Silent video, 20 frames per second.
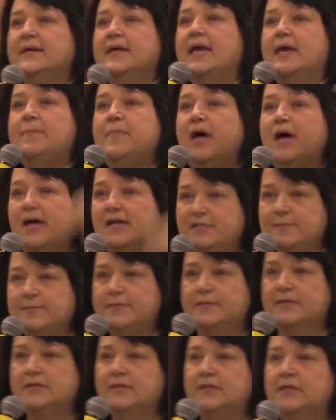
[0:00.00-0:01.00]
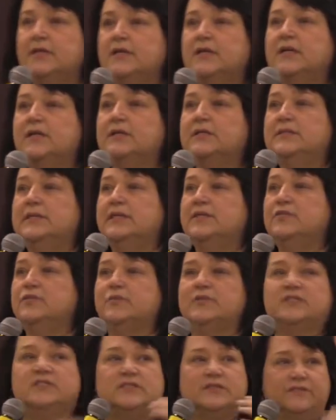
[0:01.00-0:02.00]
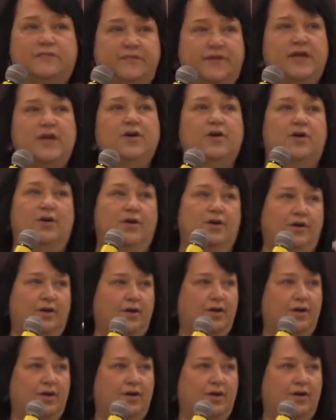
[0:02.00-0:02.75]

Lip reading: And my husband deals with severe